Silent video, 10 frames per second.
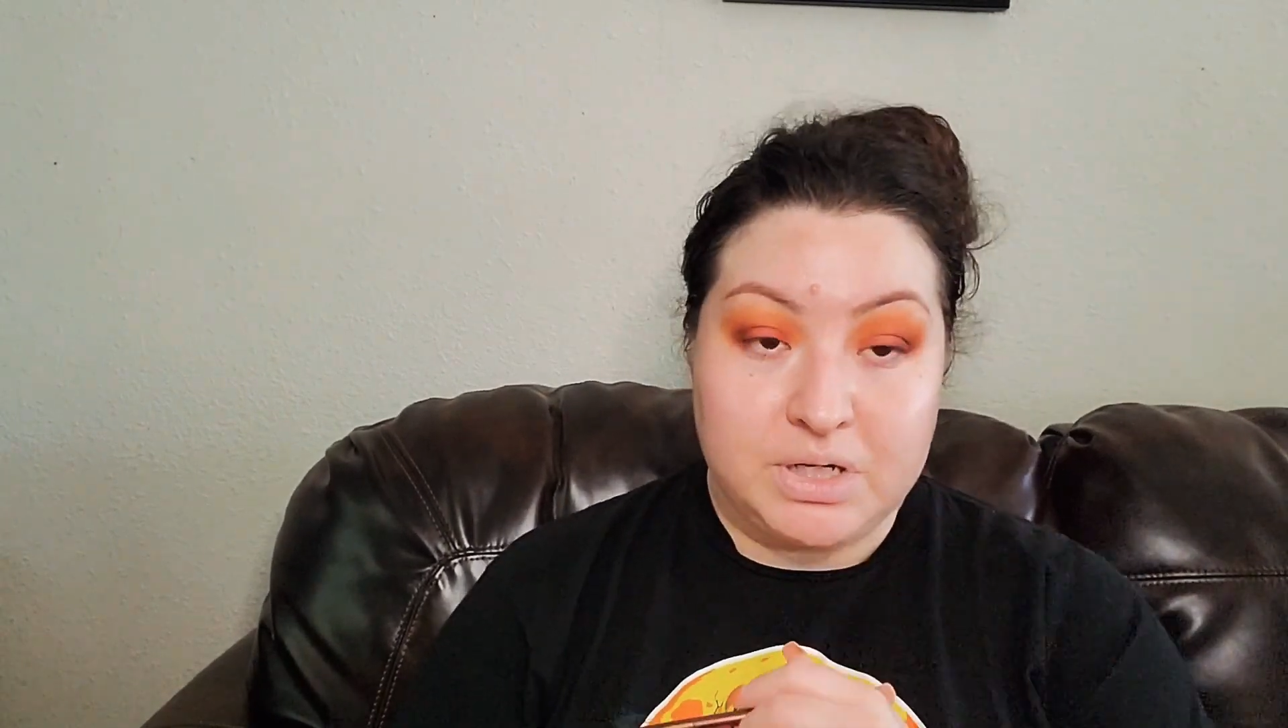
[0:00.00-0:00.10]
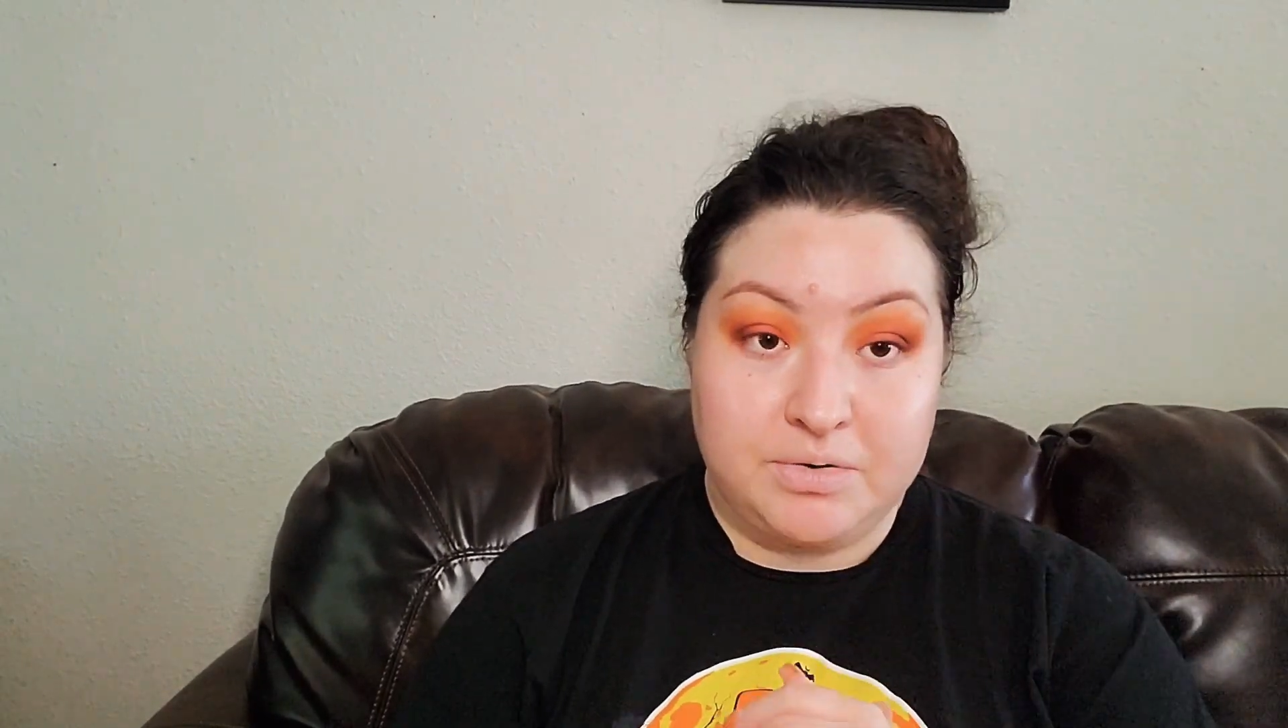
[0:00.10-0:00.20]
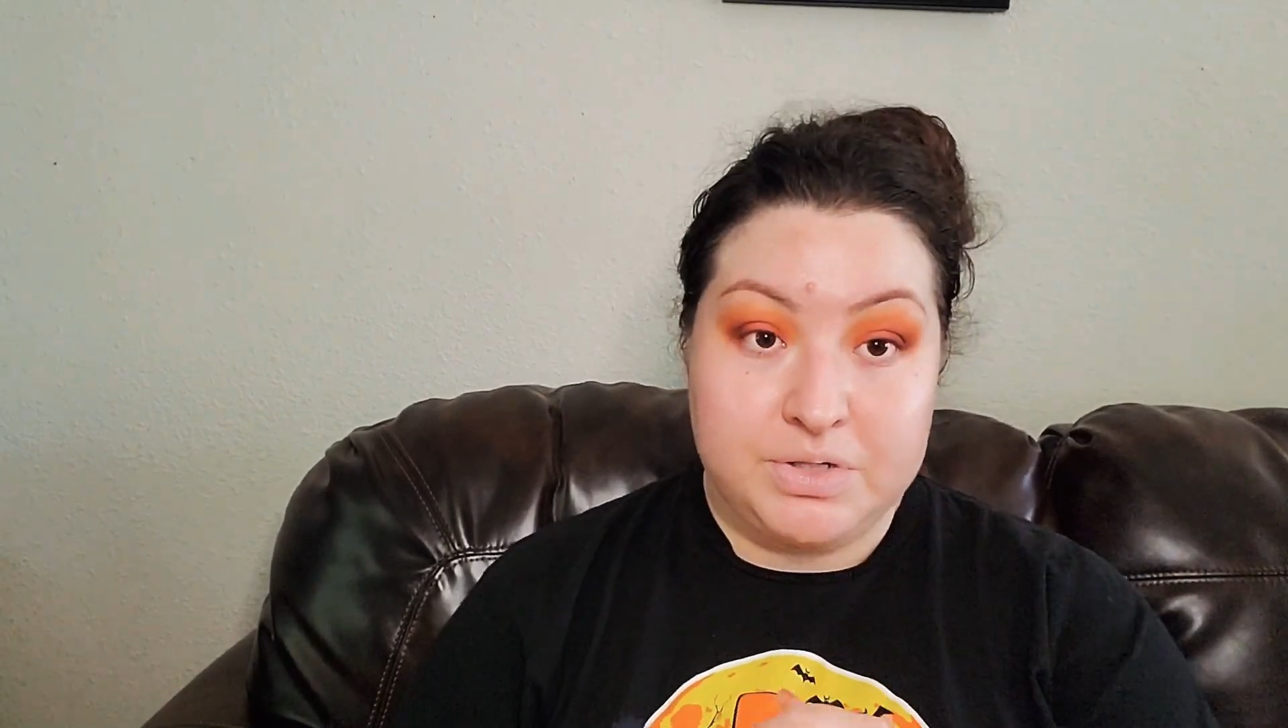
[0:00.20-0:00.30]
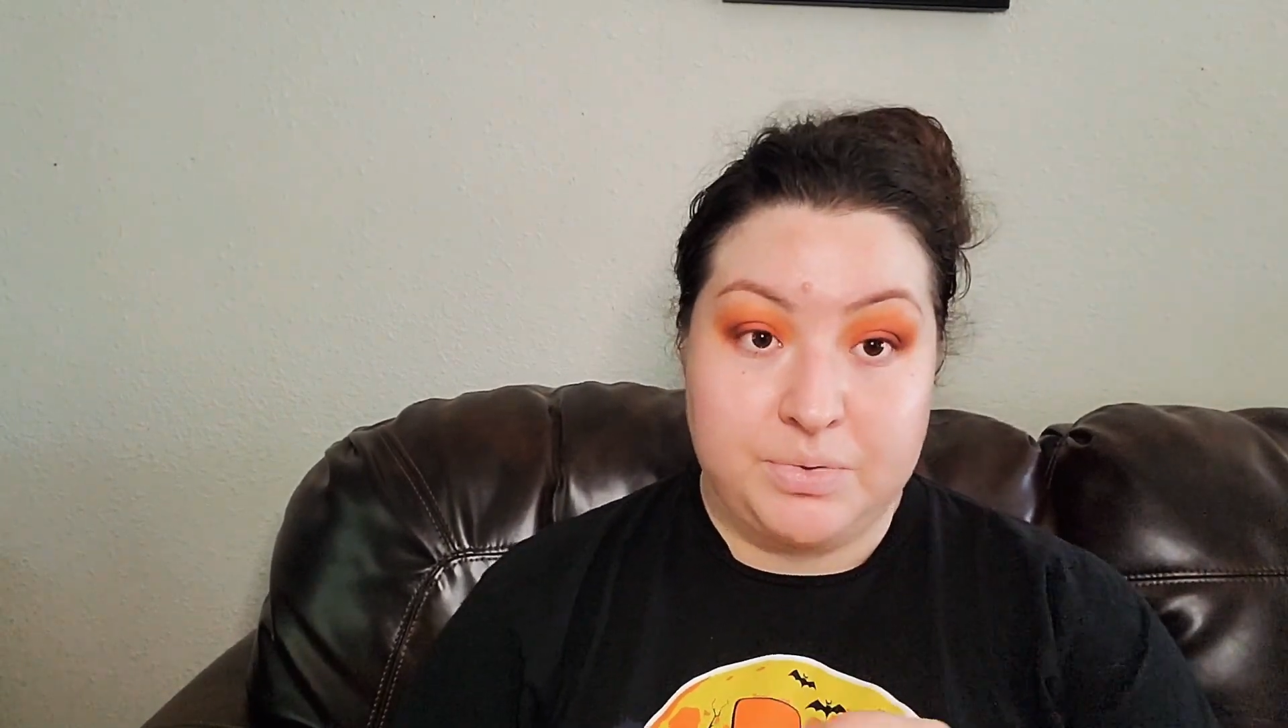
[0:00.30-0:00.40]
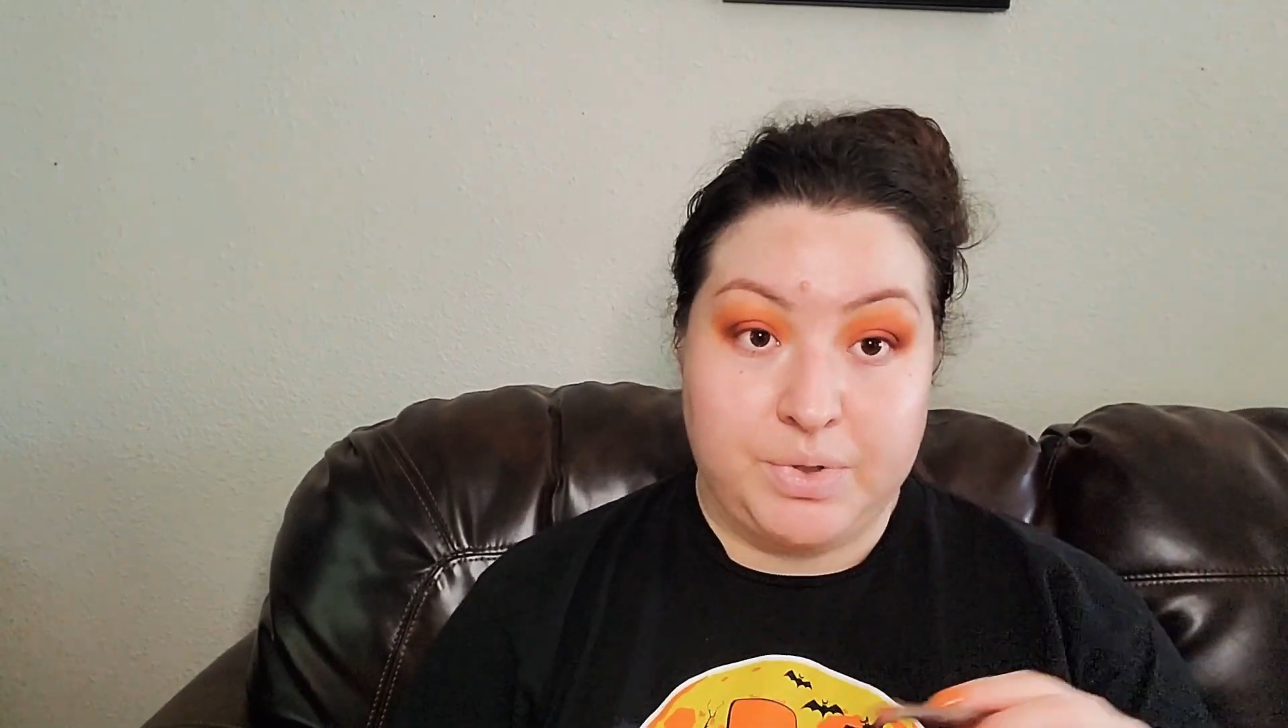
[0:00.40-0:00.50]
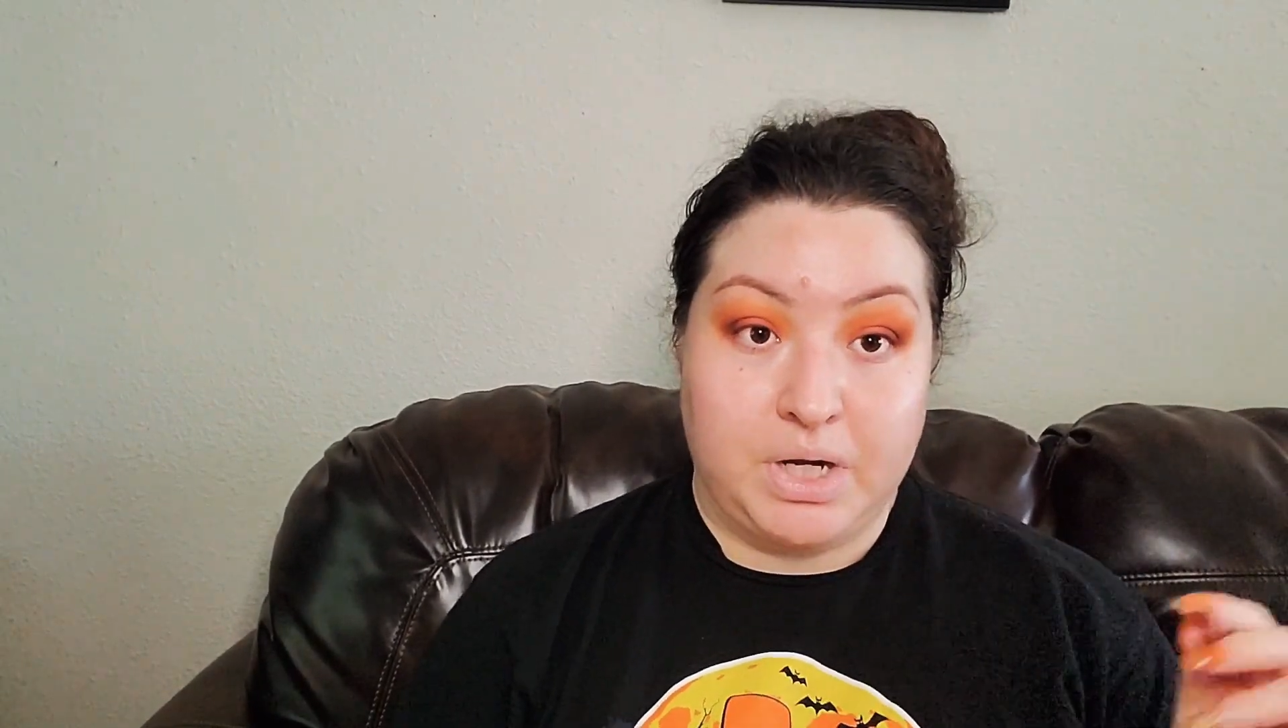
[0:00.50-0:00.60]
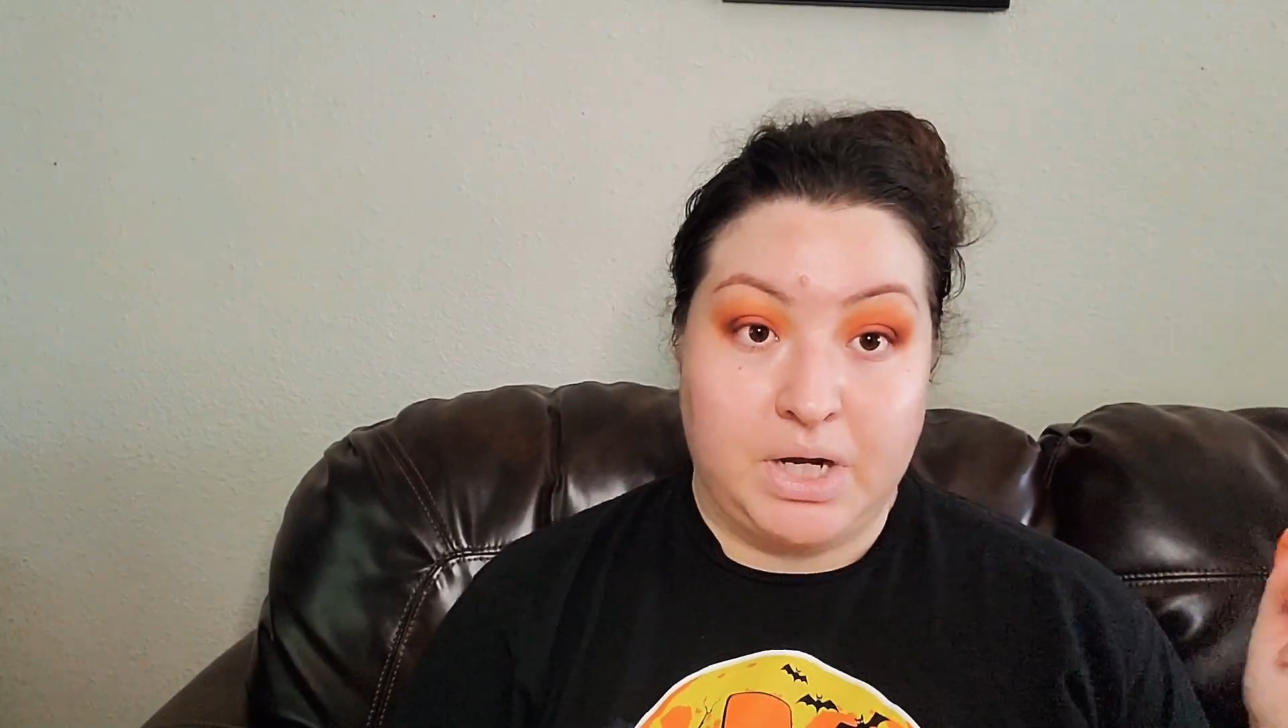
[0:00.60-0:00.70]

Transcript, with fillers: Arizona,